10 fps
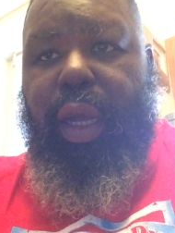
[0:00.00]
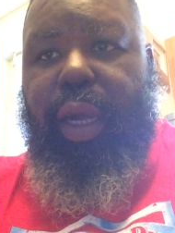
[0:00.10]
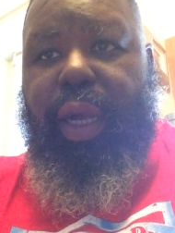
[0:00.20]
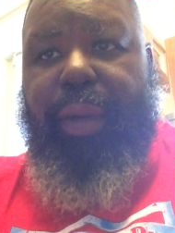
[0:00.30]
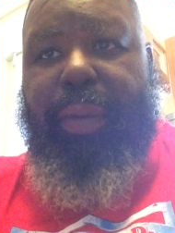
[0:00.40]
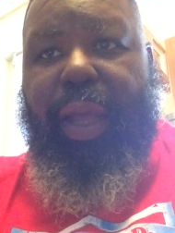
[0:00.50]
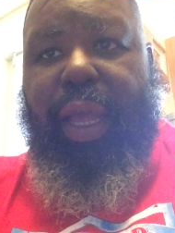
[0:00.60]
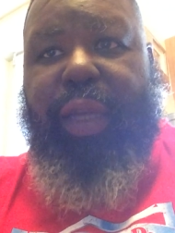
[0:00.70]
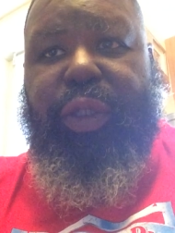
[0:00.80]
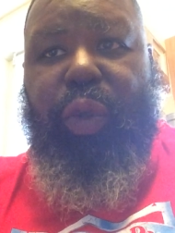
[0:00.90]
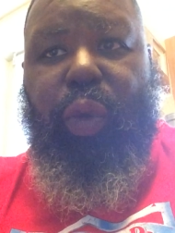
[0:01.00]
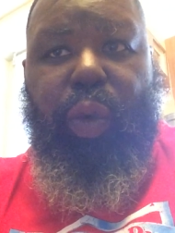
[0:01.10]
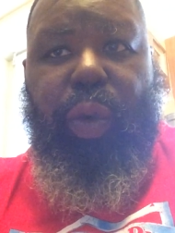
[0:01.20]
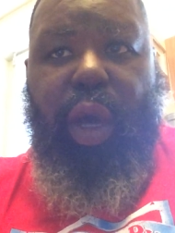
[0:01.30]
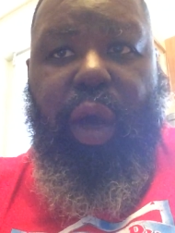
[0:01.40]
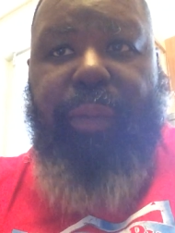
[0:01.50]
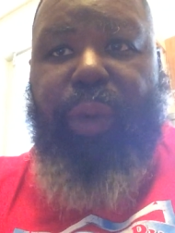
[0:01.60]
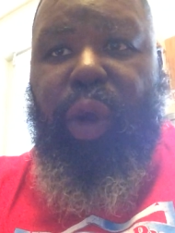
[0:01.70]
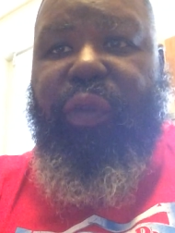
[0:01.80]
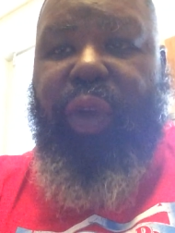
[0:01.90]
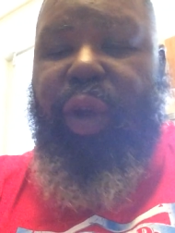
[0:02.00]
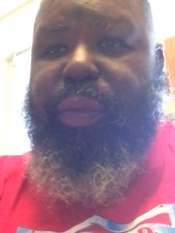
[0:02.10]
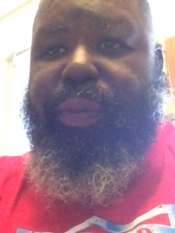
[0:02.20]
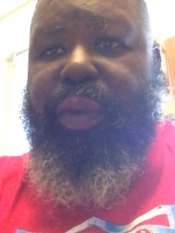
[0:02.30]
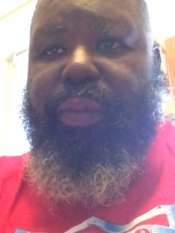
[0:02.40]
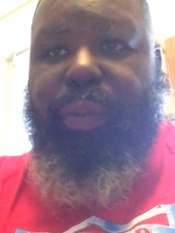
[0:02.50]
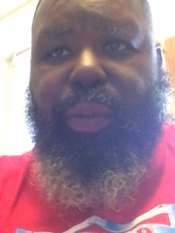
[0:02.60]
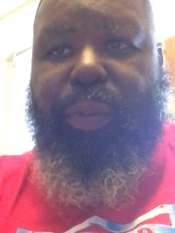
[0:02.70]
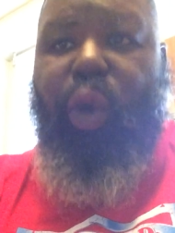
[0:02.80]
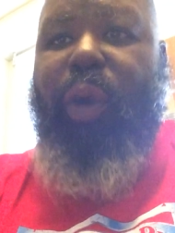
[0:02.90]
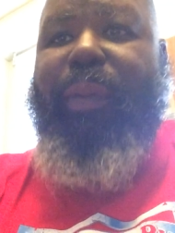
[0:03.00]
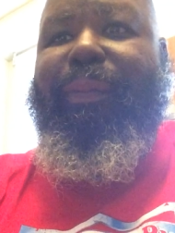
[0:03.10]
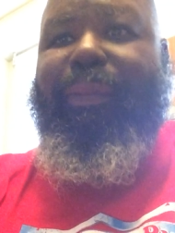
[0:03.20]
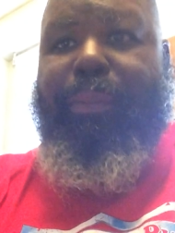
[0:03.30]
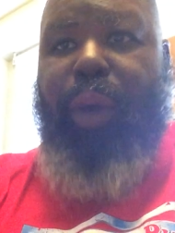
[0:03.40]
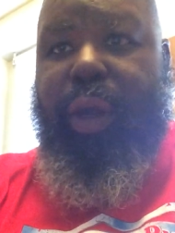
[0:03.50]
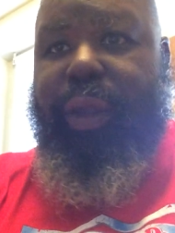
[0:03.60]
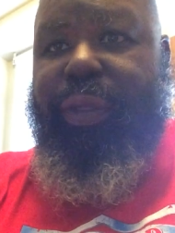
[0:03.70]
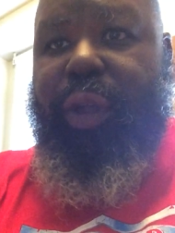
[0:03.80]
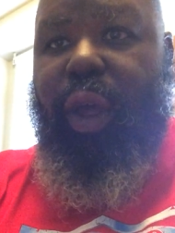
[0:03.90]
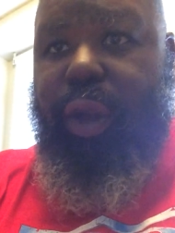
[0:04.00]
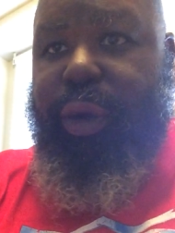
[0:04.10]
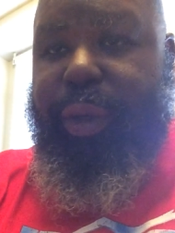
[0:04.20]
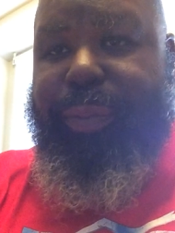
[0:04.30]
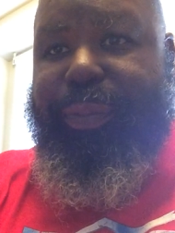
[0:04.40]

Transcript: um, at a school called Mervo or Mergenthaler.